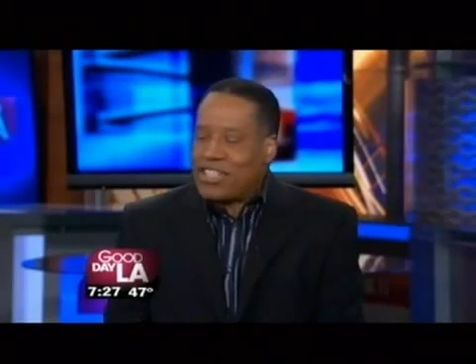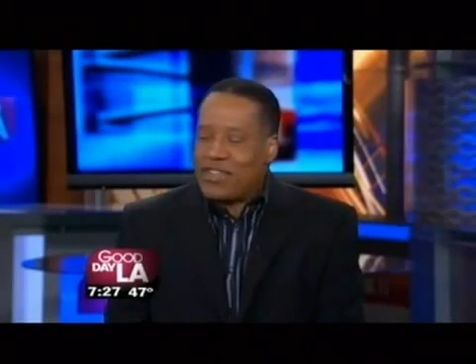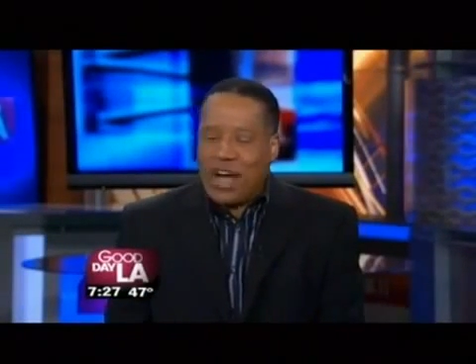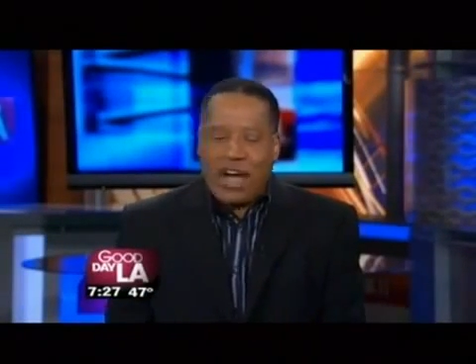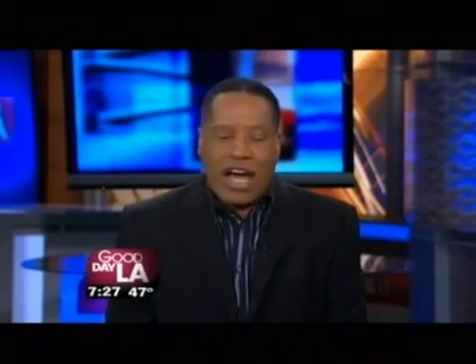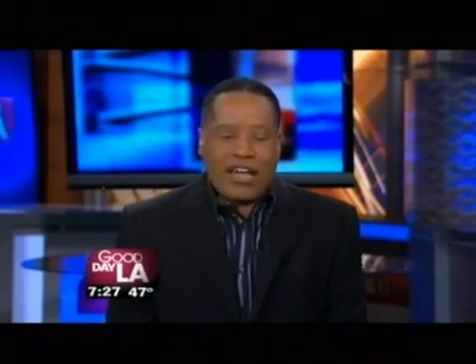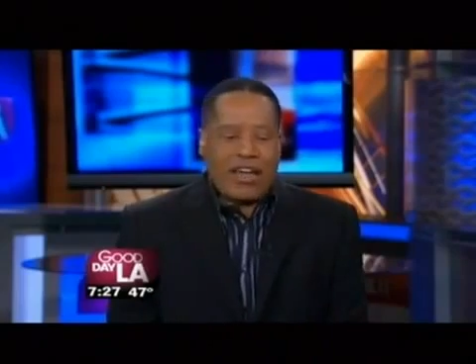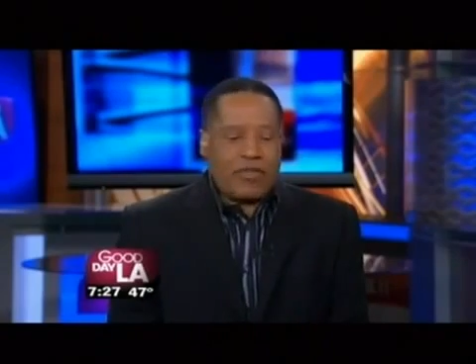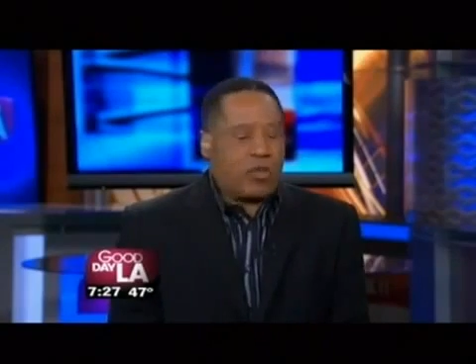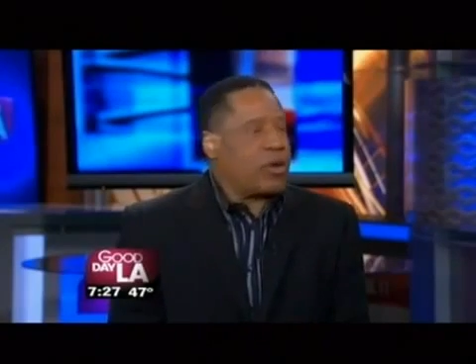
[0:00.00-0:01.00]
No, Steve,
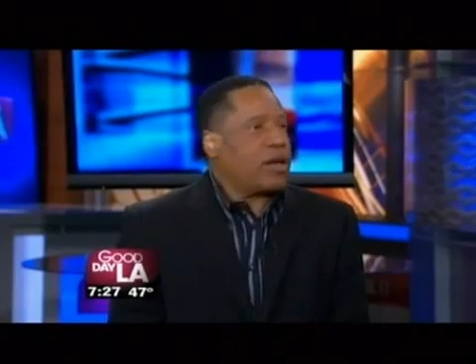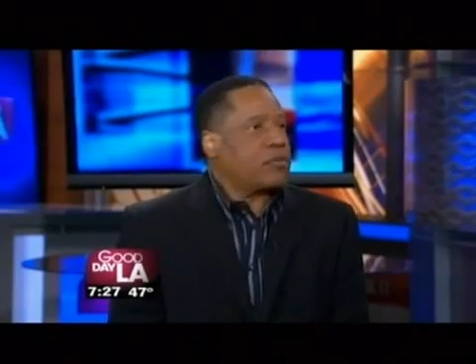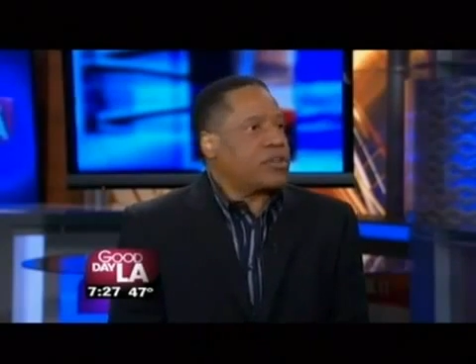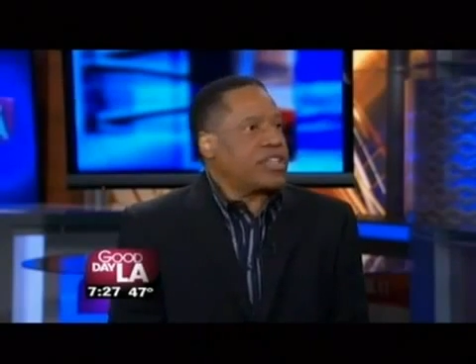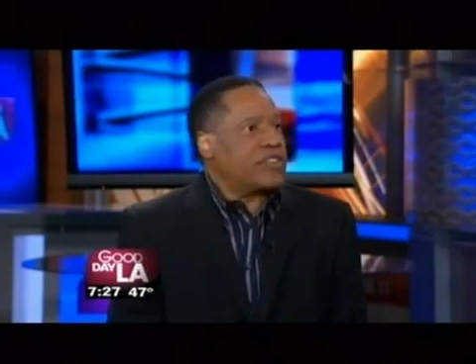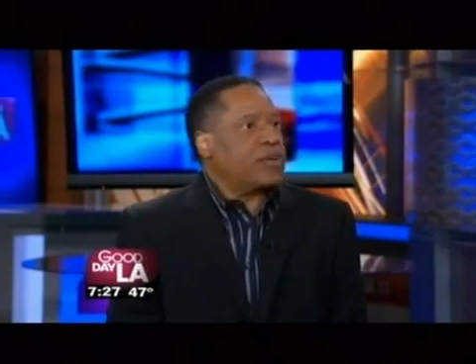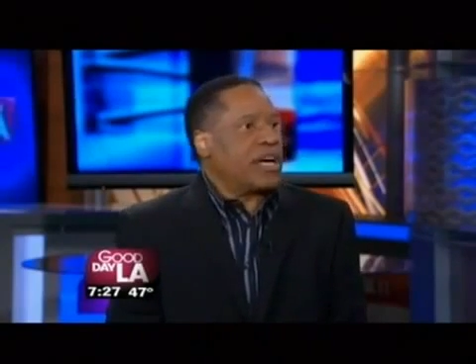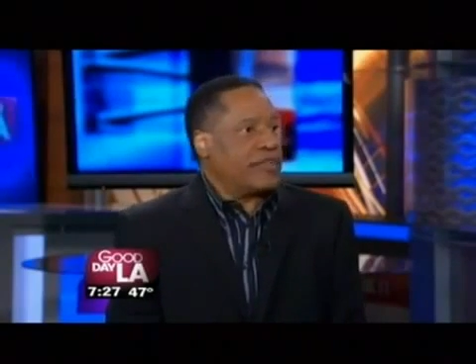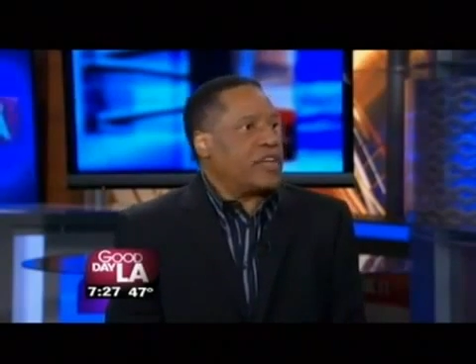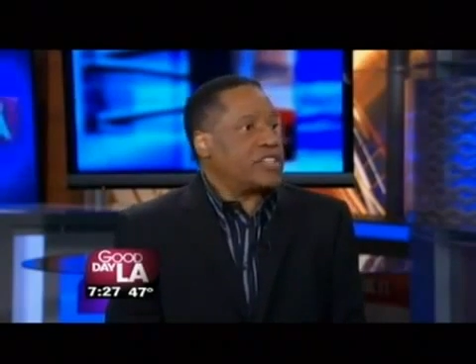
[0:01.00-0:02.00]
I have no problem with
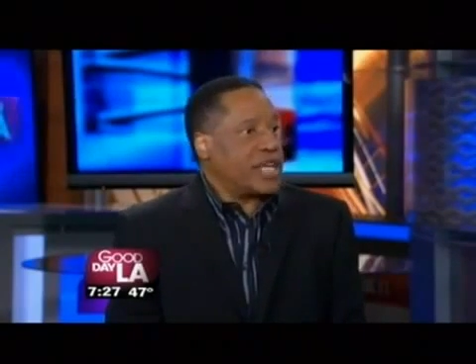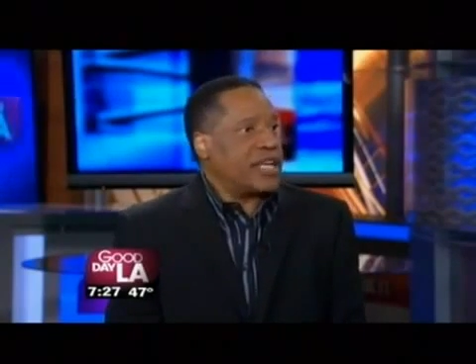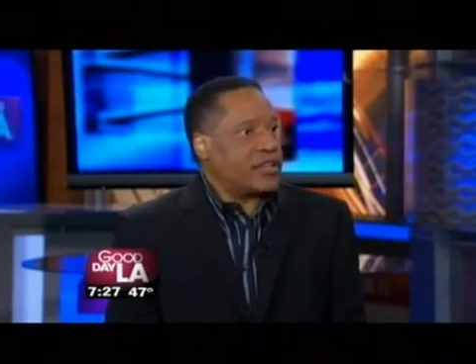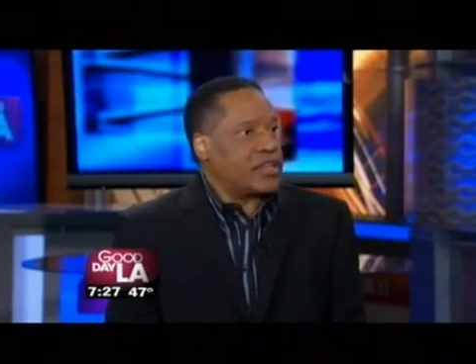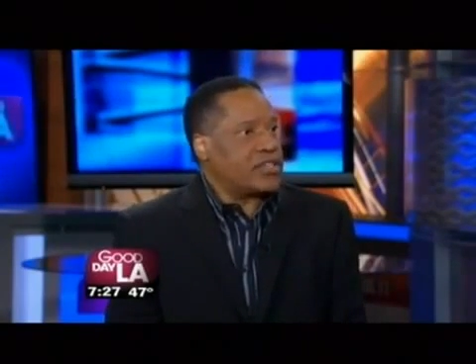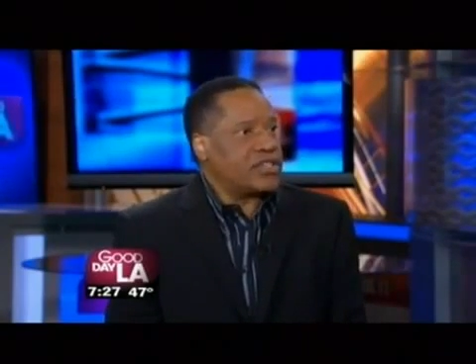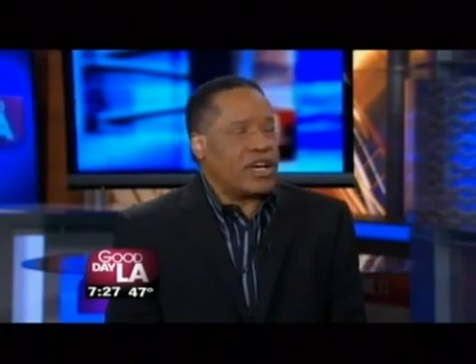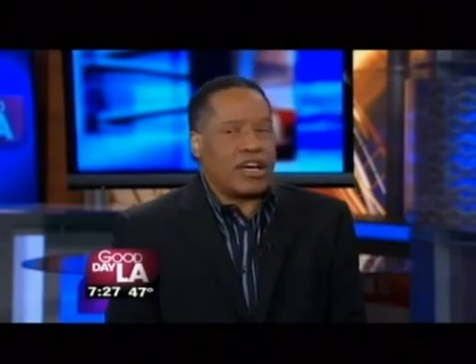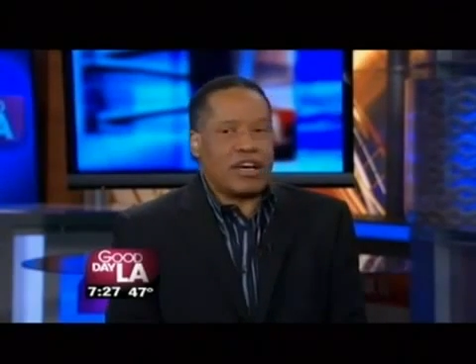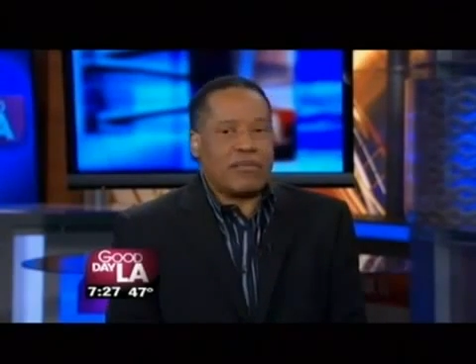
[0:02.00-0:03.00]
the FBI investigating
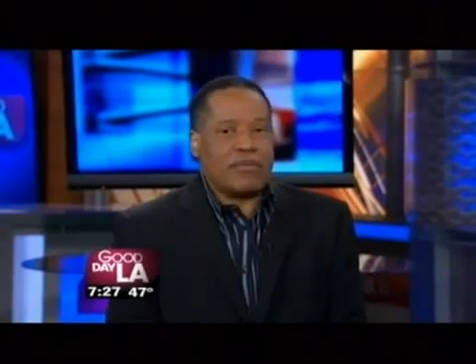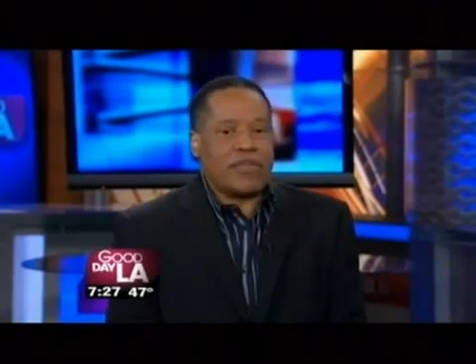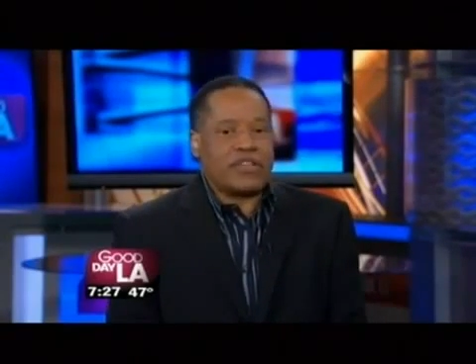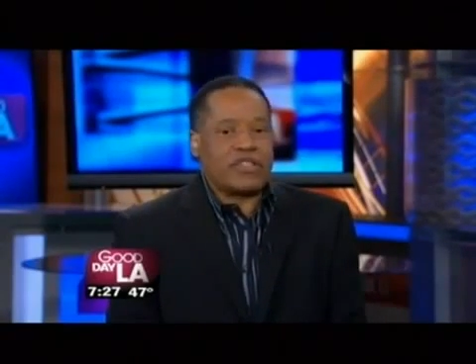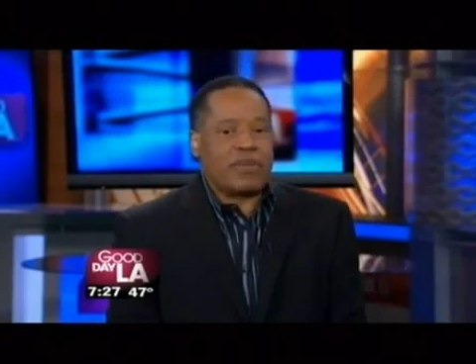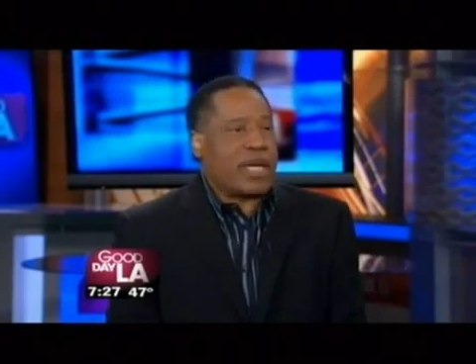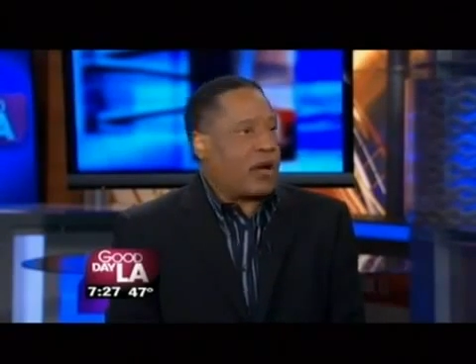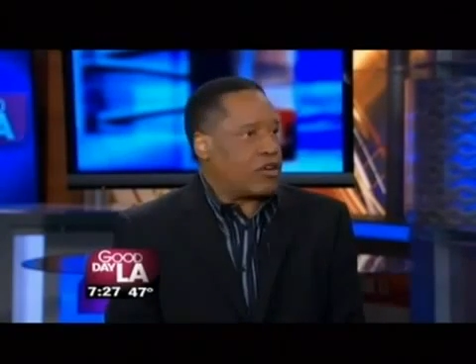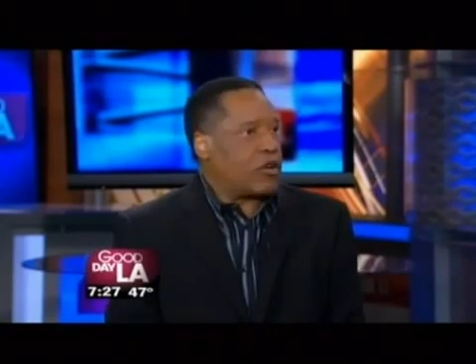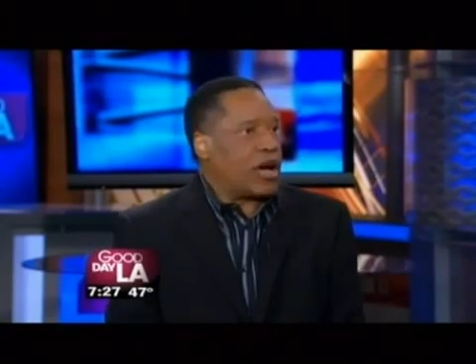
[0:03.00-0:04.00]
this. There's
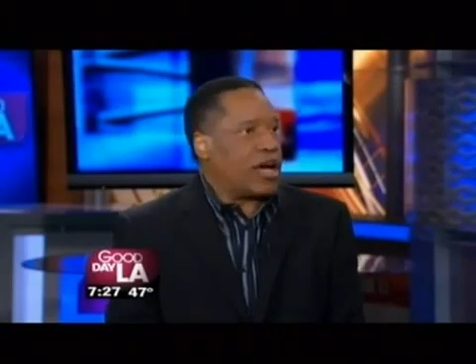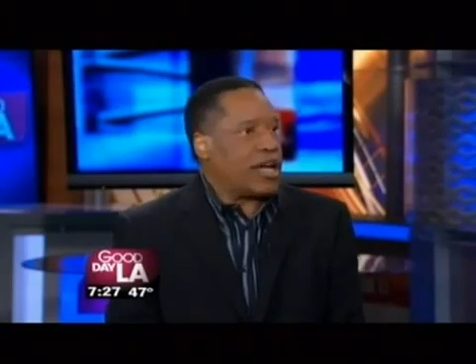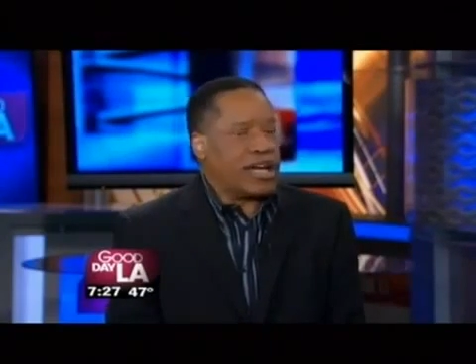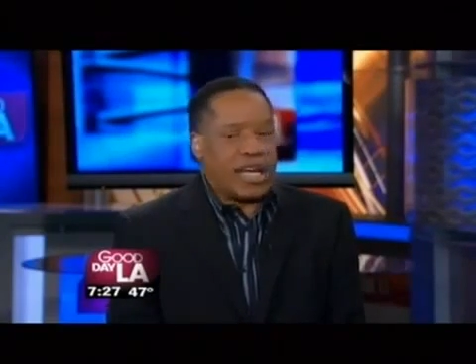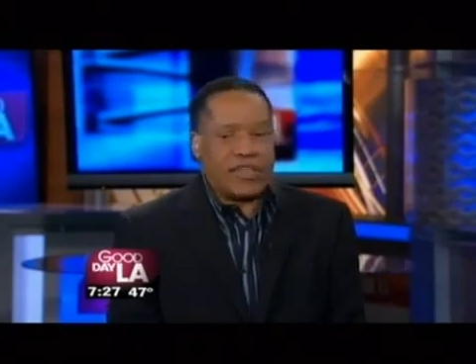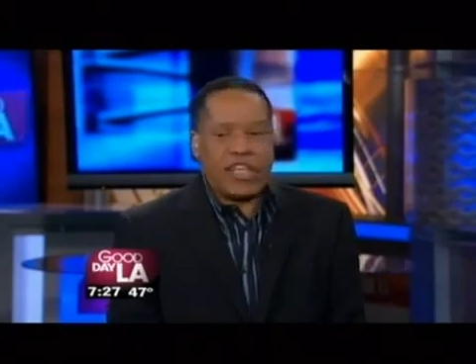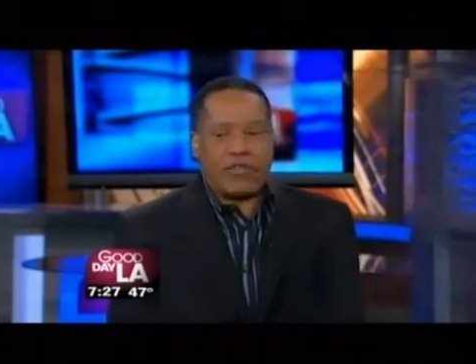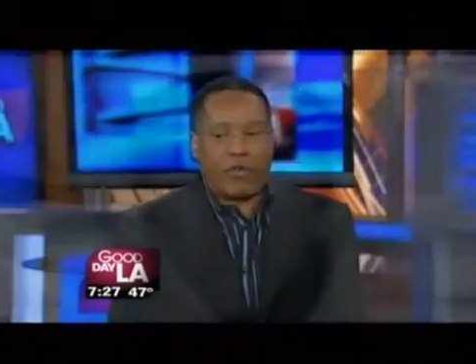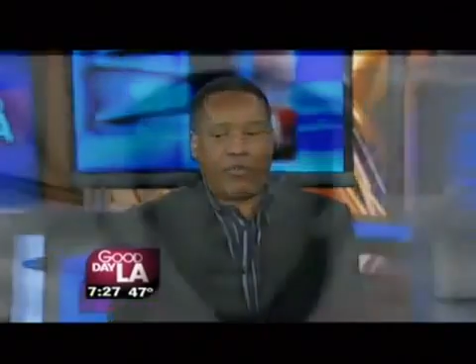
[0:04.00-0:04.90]
a big outcry, and I